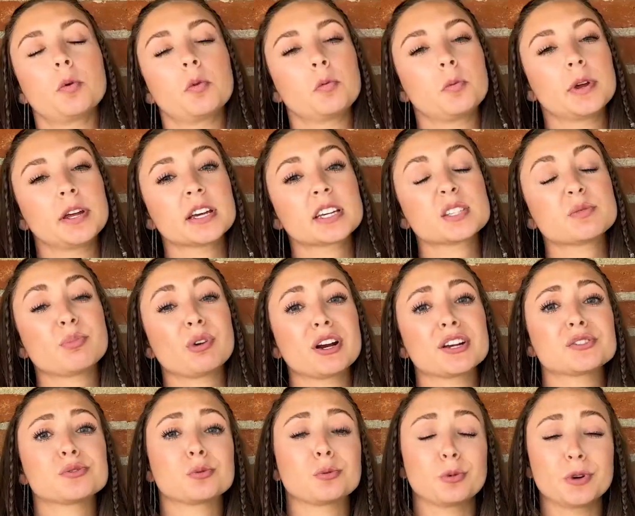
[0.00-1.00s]
When we
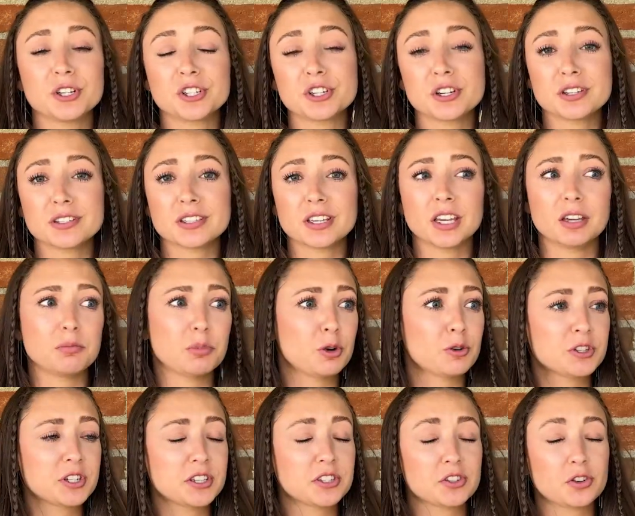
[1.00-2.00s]
express wishes,
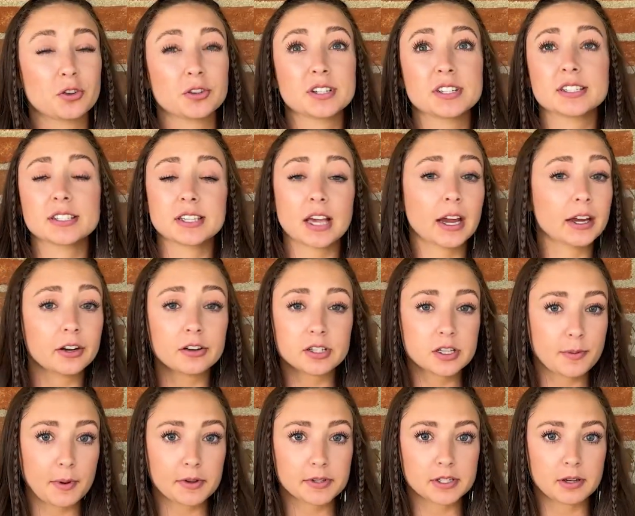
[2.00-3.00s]
emotions, or desires
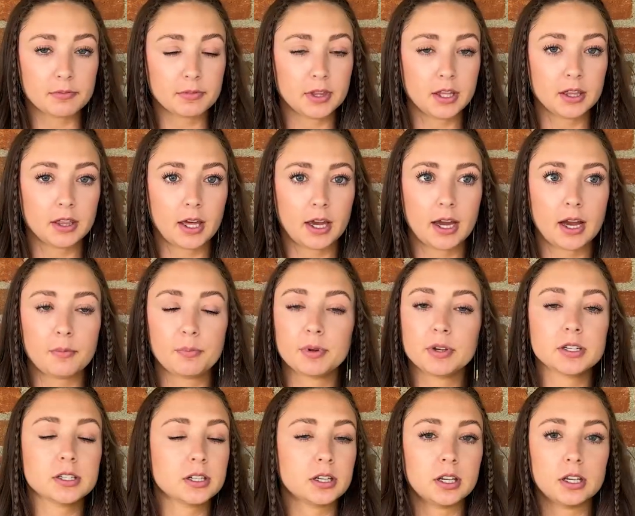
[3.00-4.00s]
about something that
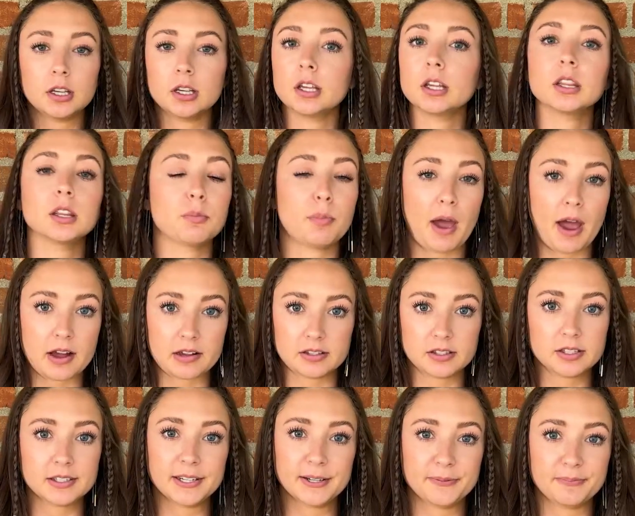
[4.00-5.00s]
happened in the
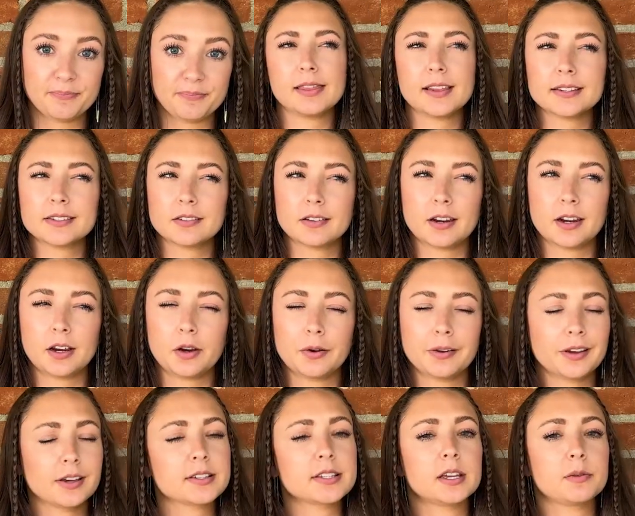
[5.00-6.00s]
past. Let's look at a
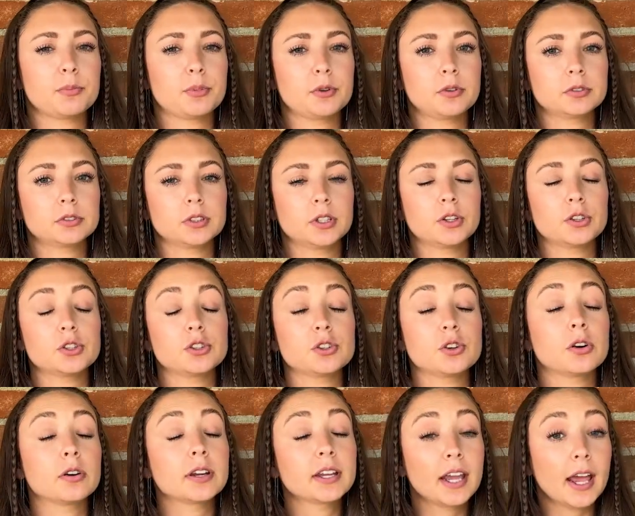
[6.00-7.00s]
quick example.
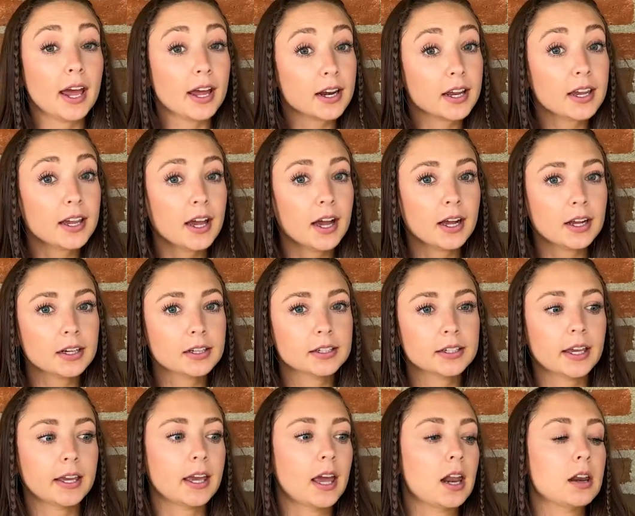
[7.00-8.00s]
Yo quería
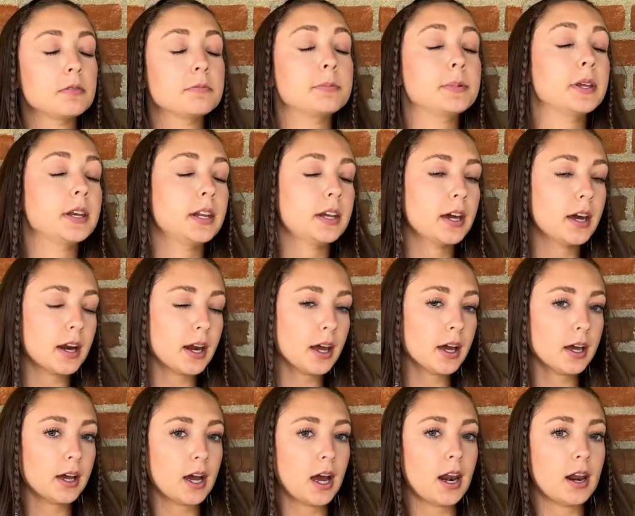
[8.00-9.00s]
que él
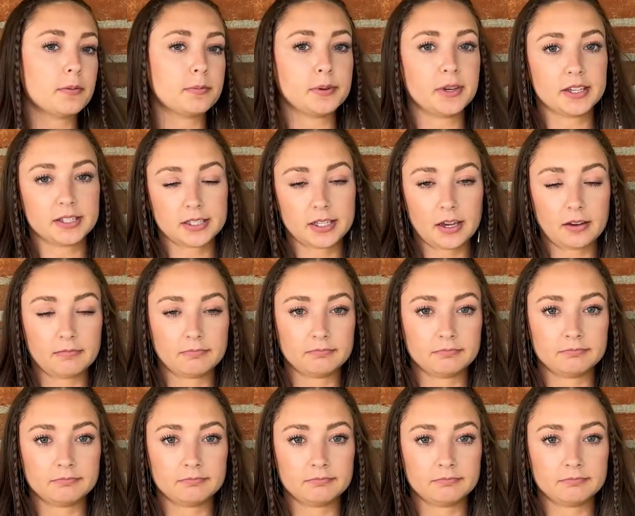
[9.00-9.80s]
viniera a la fiesta.